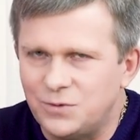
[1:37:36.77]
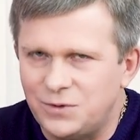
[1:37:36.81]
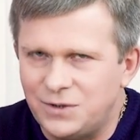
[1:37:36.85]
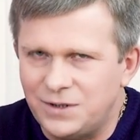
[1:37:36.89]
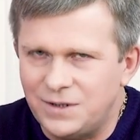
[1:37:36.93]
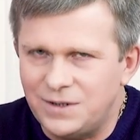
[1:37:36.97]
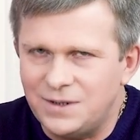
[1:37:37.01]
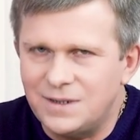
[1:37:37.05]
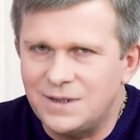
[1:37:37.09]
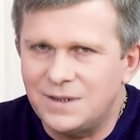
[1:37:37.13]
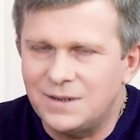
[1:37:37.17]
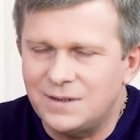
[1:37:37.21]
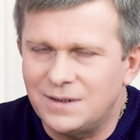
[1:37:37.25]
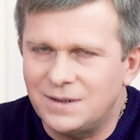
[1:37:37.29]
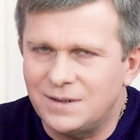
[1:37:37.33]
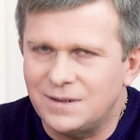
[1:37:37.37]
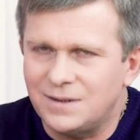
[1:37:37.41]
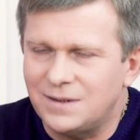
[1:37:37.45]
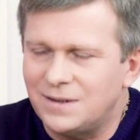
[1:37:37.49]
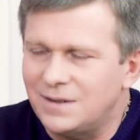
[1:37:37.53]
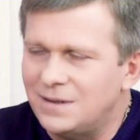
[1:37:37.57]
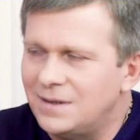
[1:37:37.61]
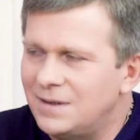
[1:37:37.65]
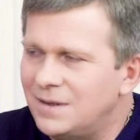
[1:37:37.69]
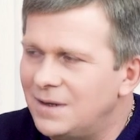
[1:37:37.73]
And you
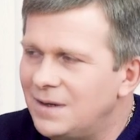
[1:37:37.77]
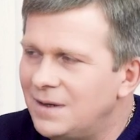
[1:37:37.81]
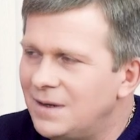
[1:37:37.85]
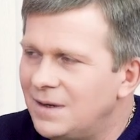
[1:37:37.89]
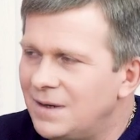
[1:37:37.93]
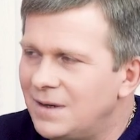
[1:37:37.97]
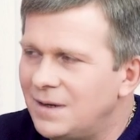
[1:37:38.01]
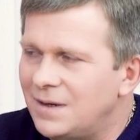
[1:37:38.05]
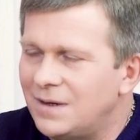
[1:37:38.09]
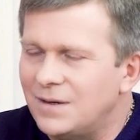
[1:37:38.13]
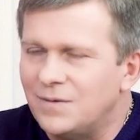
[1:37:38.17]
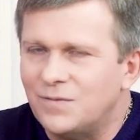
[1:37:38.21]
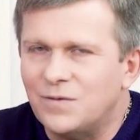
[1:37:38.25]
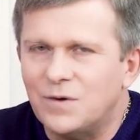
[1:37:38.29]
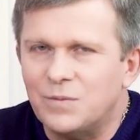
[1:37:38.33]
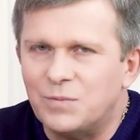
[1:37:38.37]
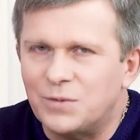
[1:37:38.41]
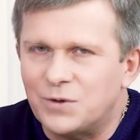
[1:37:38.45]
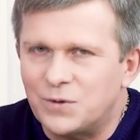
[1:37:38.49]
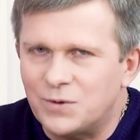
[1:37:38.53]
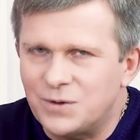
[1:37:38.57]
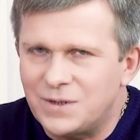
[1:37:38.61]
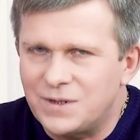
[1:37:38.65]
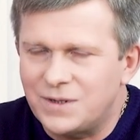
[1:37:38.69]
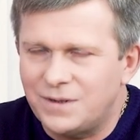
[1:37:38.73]
should learn, no
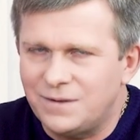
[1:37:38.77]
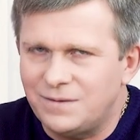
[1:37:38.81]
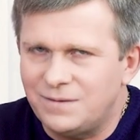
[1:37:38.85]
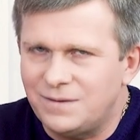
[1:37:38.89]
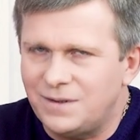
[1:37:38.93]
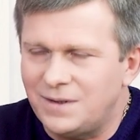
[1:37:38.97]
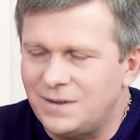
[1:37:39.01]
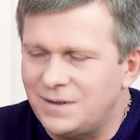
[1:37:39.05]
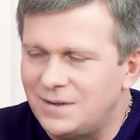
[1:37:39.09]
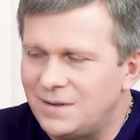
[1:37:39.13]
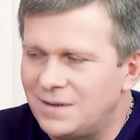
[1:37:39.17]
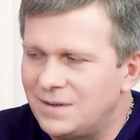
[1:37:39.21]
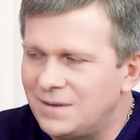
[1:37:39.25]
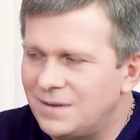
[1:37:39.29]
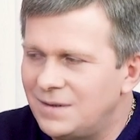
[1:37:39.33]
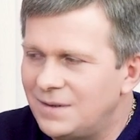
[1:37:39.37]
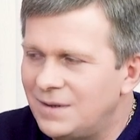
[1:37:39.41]
question about it.